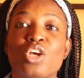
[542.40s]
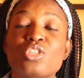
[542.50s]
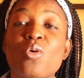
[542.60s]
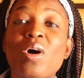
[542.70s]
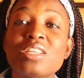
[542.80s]

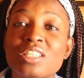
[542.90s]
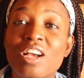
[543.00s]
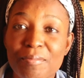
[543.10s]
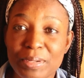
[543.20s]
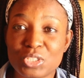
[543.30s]
So once the
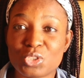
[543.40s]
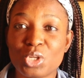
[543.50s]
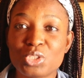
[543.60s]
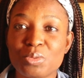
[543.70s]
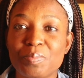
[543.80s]
government is
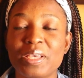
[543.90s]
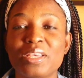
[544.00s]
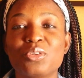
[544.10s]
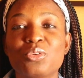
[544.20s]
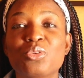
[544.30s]
going to pay you,